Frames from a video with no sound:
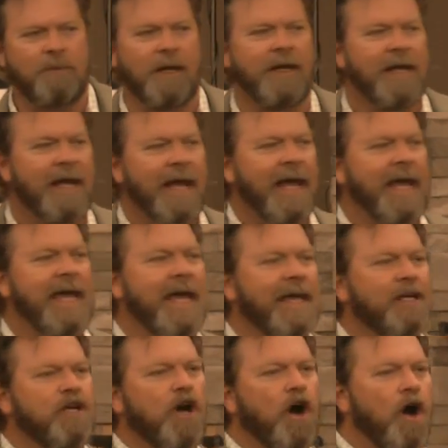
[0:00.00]
But he
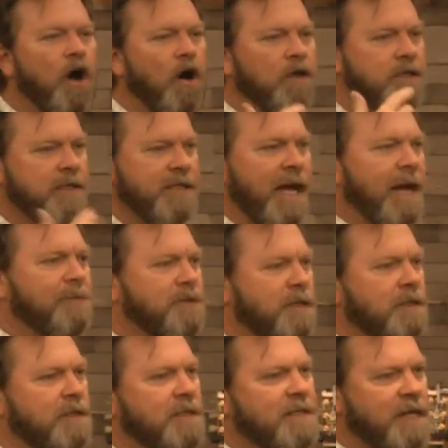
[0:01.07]
had called
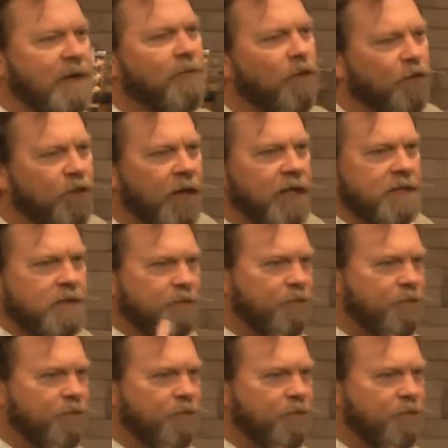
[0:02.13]
Samson to several things.